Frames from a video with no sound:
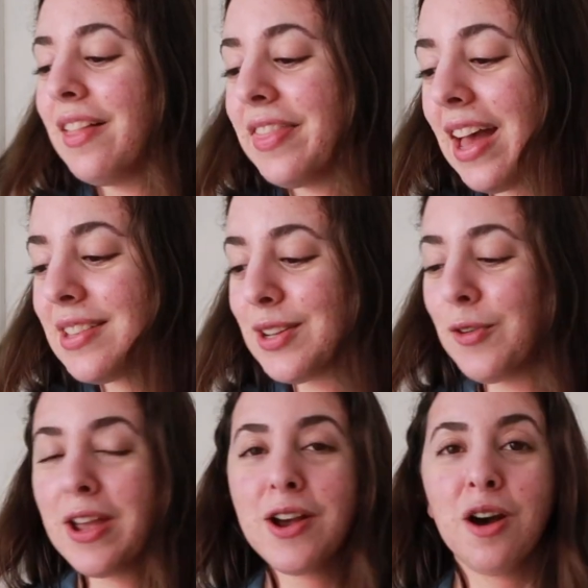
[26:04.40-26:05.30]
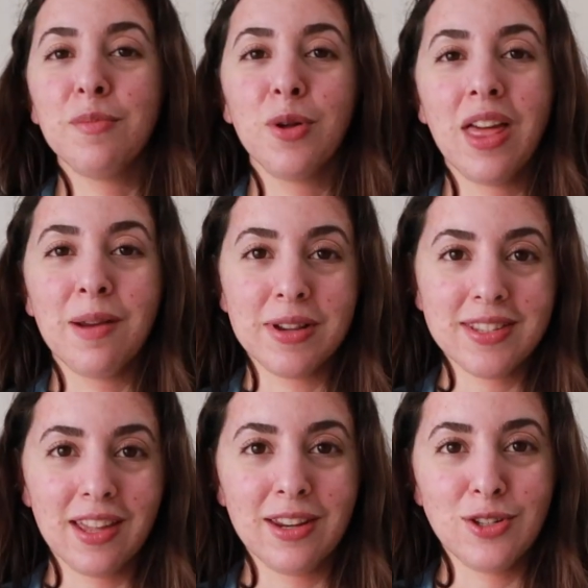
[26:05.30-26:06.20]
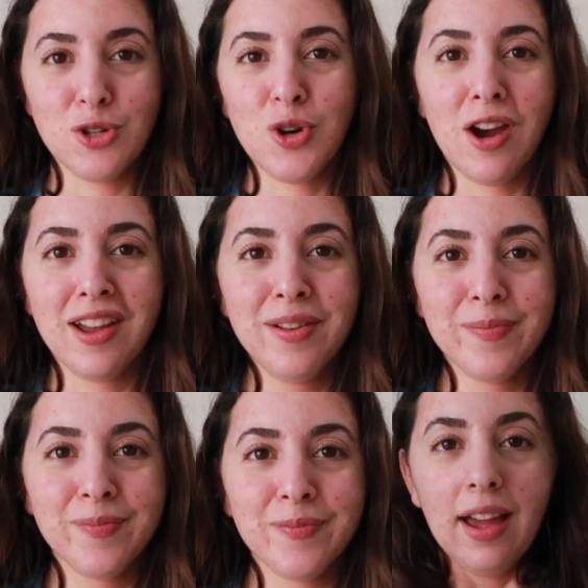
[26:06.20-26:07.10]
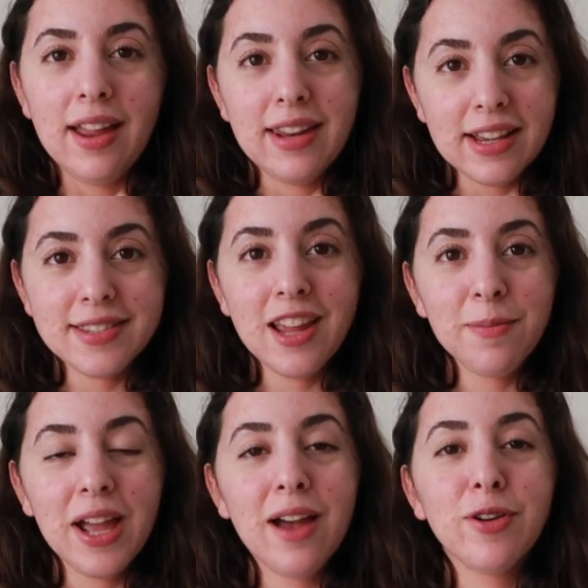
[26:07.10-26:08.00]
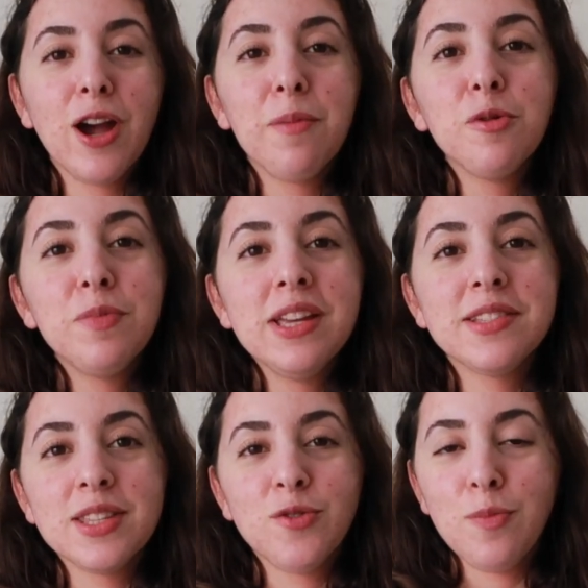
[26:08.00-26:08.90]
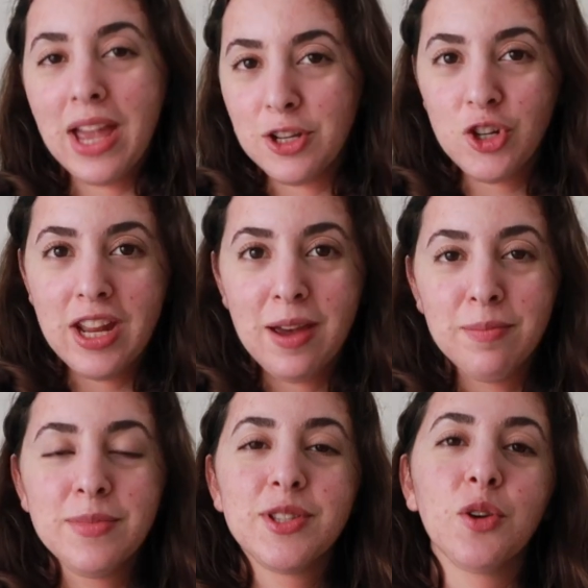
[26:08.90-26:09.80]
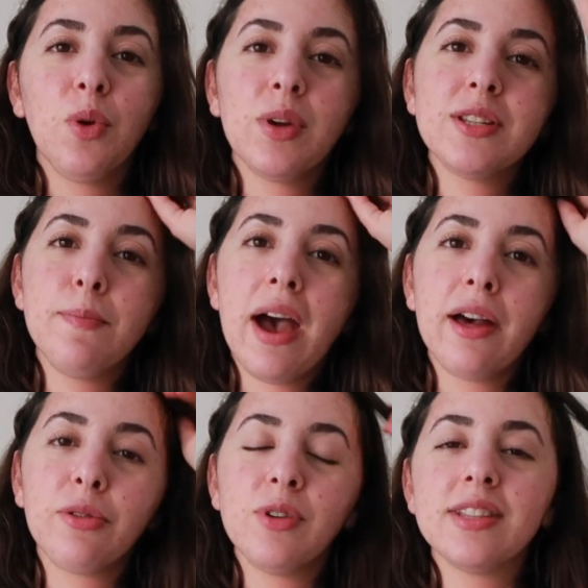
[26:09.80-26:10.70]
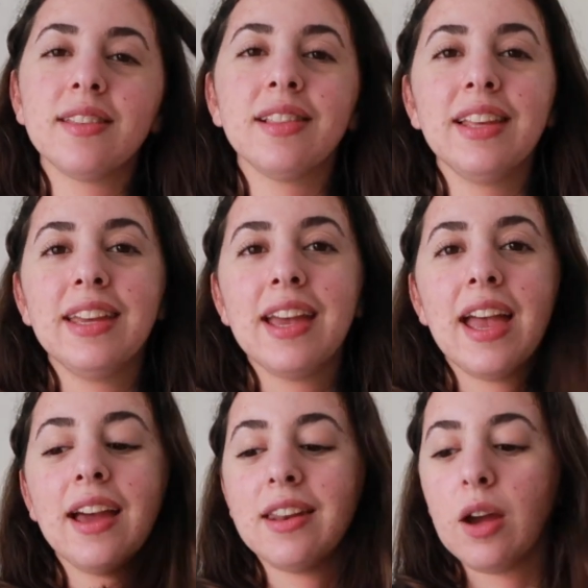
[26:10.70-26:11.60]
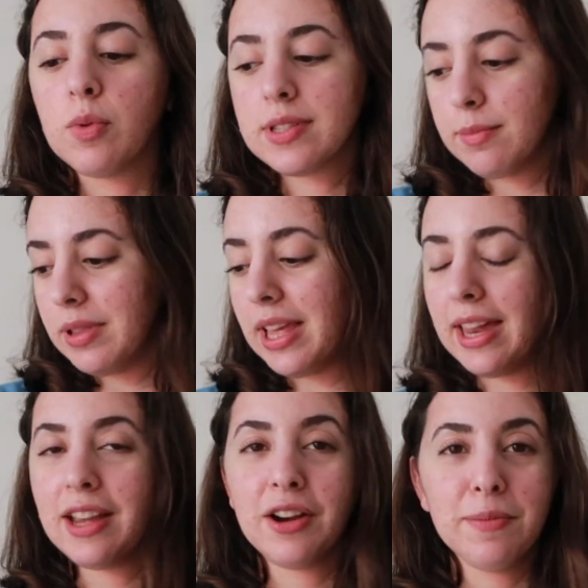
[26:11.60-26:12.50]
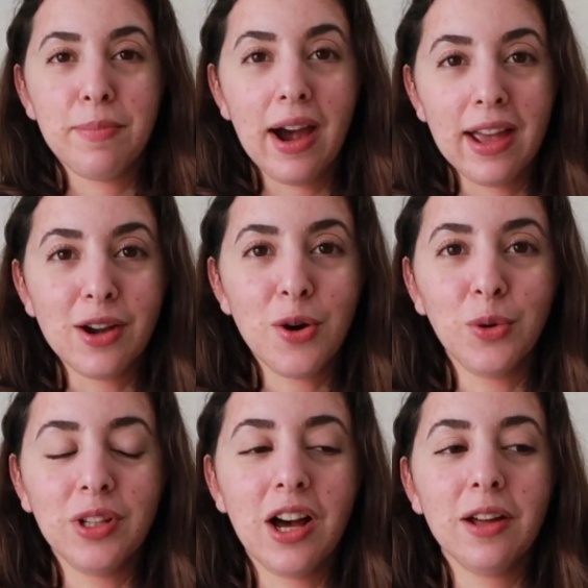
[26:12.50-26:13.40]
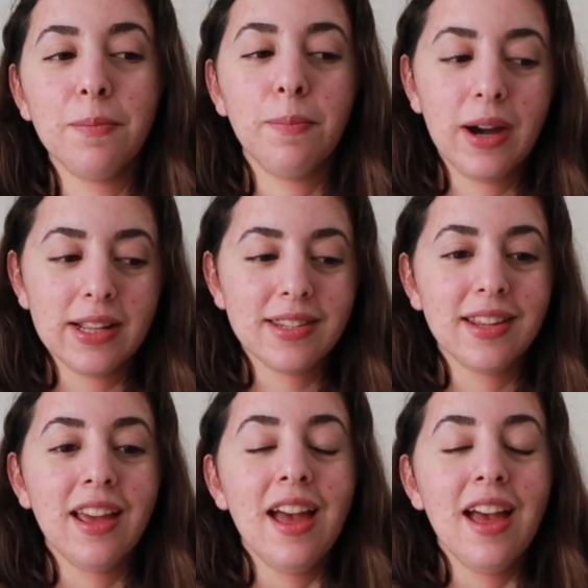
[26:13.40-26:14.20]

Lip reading: that is a great combo that I'm excited to try. And next up, I have a couple pieces from H&M. So we went to Bath recently, and I wasn't planning on buying a whole lot, but